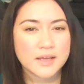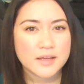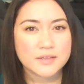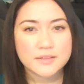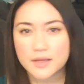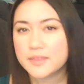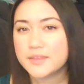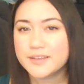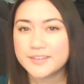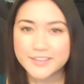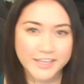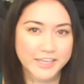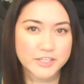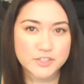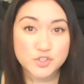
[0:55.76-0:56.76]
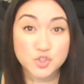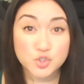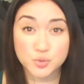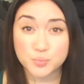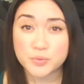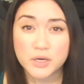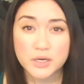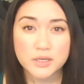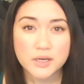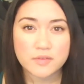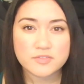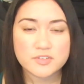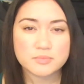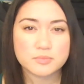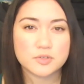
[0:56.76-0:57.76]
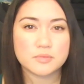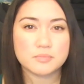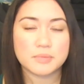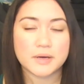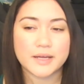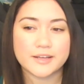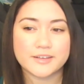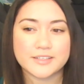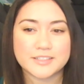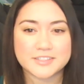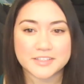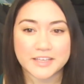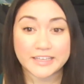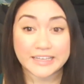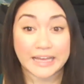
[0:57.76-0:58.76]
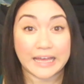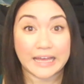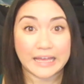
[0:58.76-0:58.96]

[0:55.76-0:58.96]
Nothing like super uncomfortable, but it's like,